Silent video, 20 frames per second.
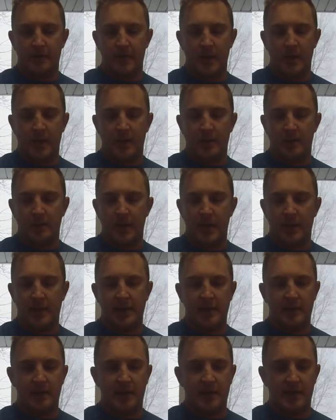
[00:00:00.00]
I
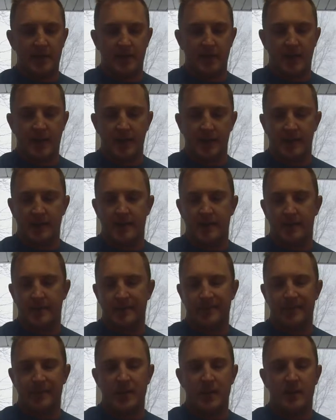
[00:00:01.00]
think because
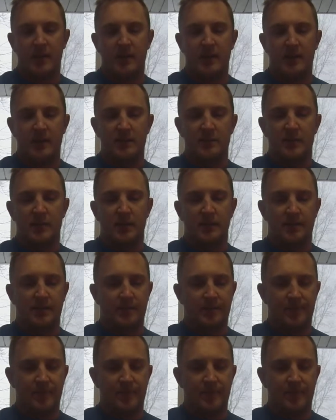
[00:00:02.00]
it's more